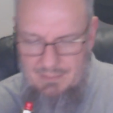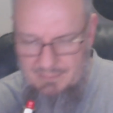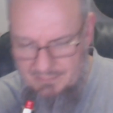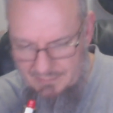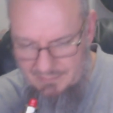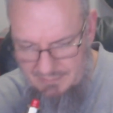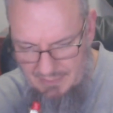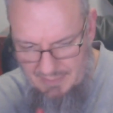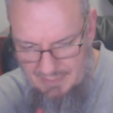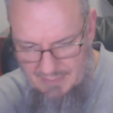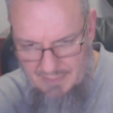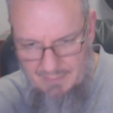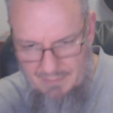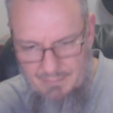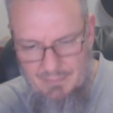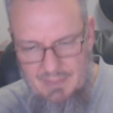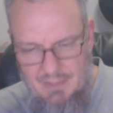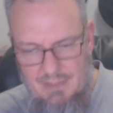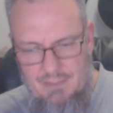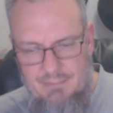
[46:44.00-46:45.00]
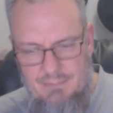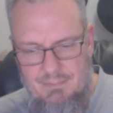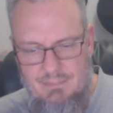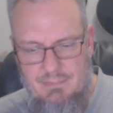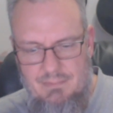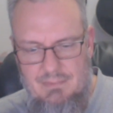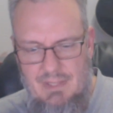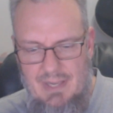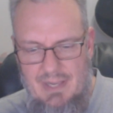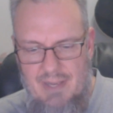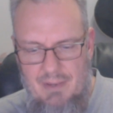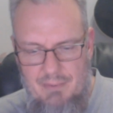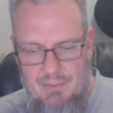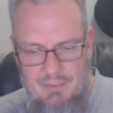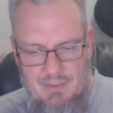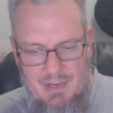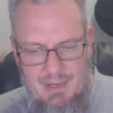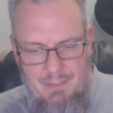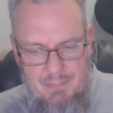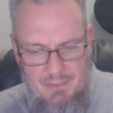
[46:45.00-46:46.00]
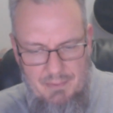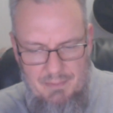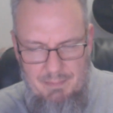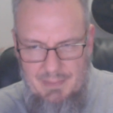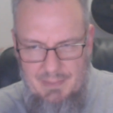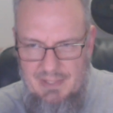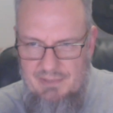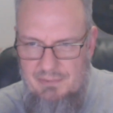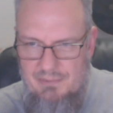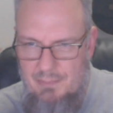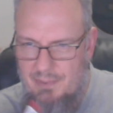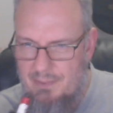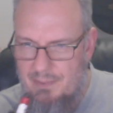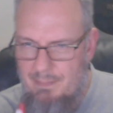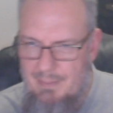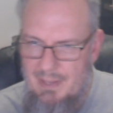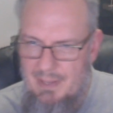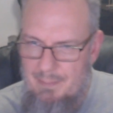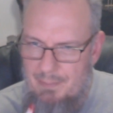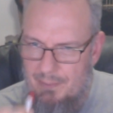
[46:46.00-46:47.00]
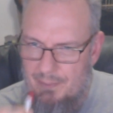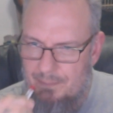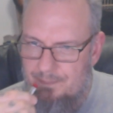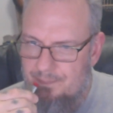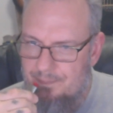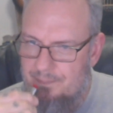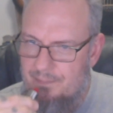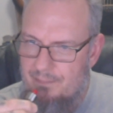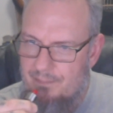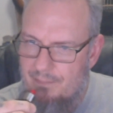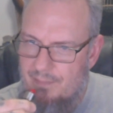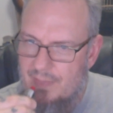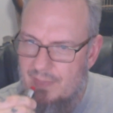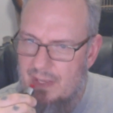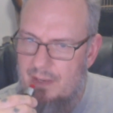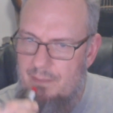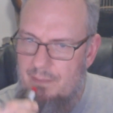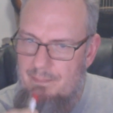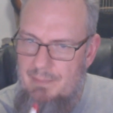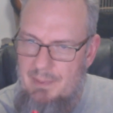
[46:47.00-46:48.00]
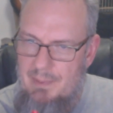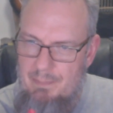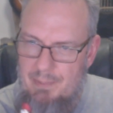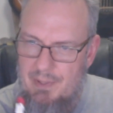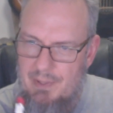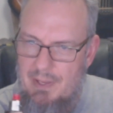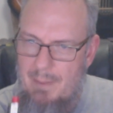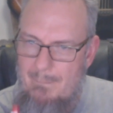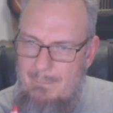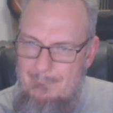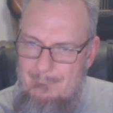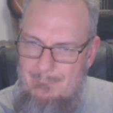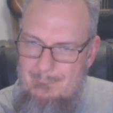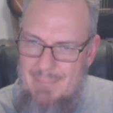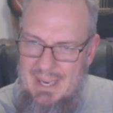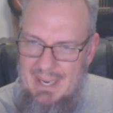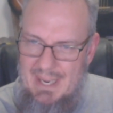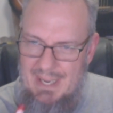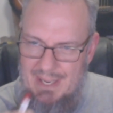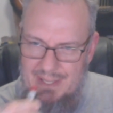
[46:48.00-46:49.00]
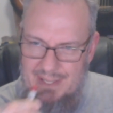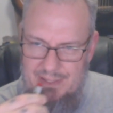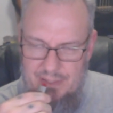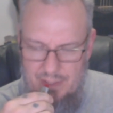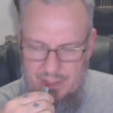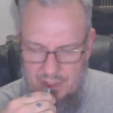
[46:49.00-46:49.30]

well, how grape would mix with maple. That'd be pretty bad.